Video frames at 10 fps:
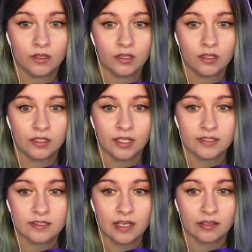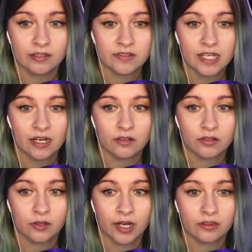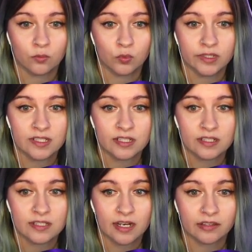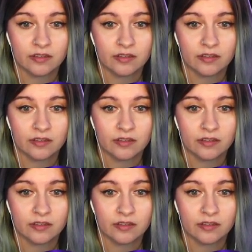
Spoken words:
Yes, south of town. Okay, the woods to the south of the